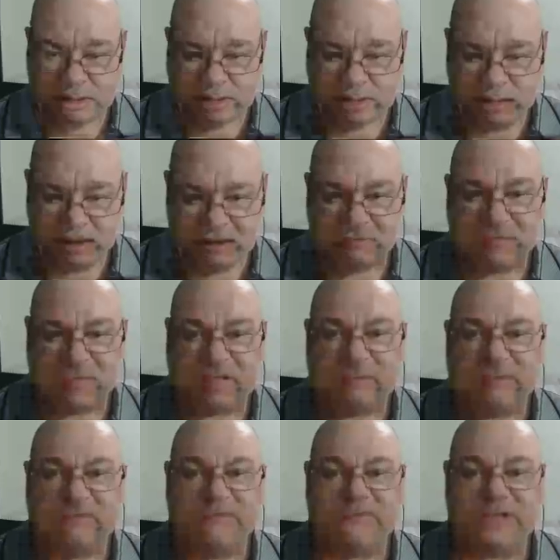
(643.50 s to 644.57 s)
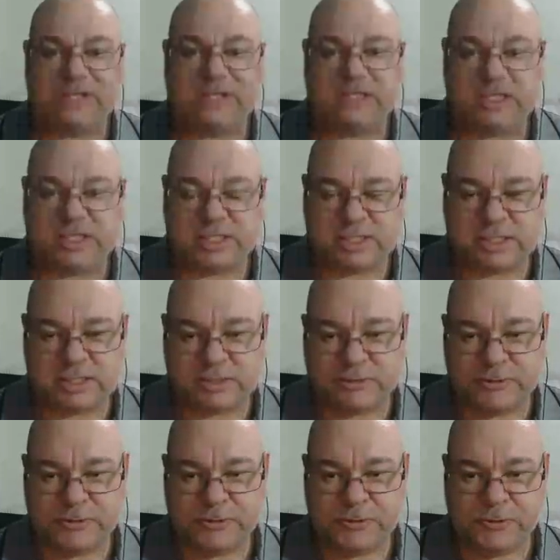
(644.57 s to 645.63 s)
have. Let me fix this.
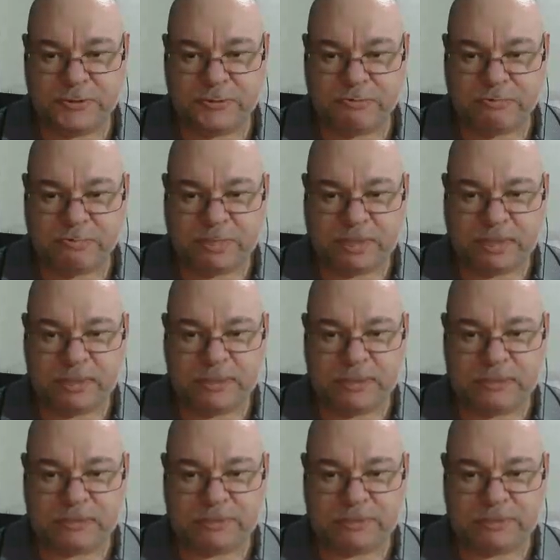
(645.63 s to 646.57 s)
I knew